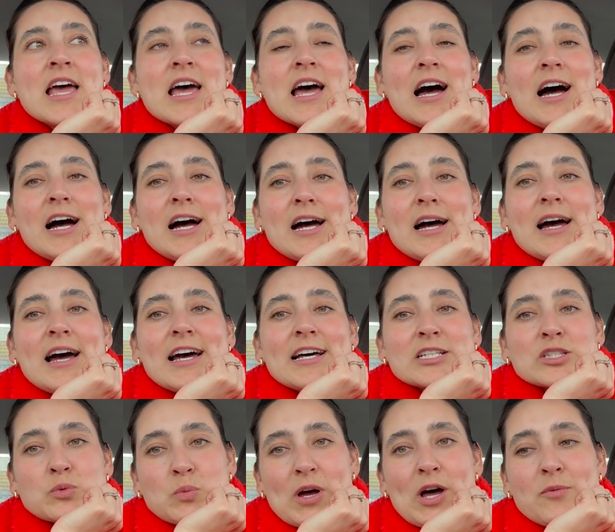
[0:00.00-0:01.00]

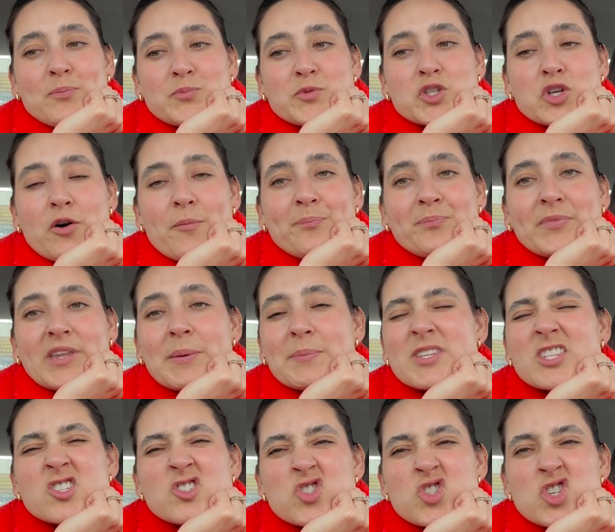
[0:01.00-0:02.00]
as well. So let me
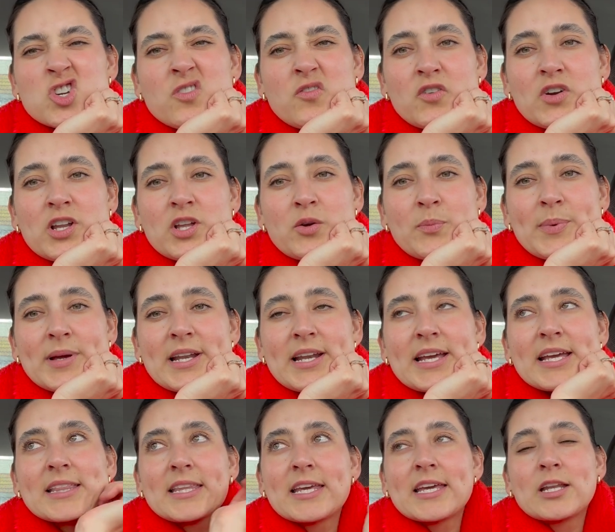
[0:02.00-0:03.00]
just chill for a little bit,
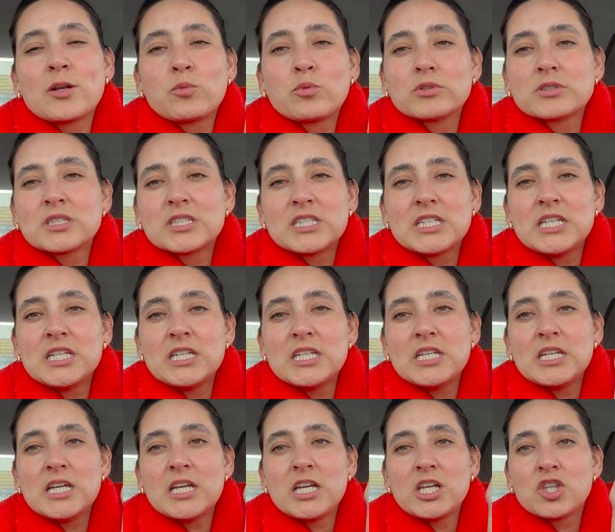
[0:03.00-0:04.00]
and then we'll
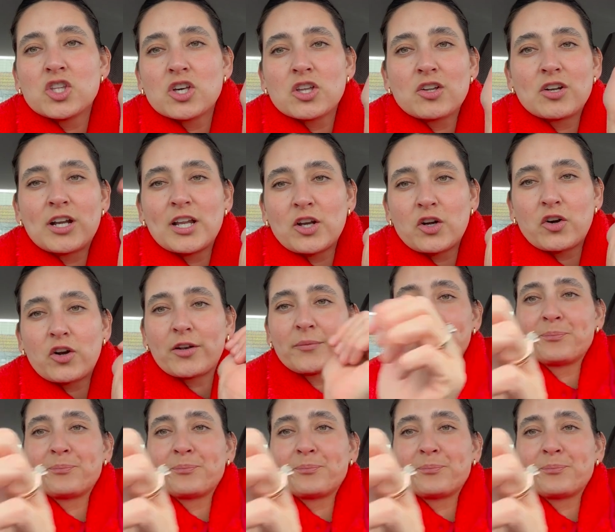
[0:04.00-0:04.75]
see each other later on.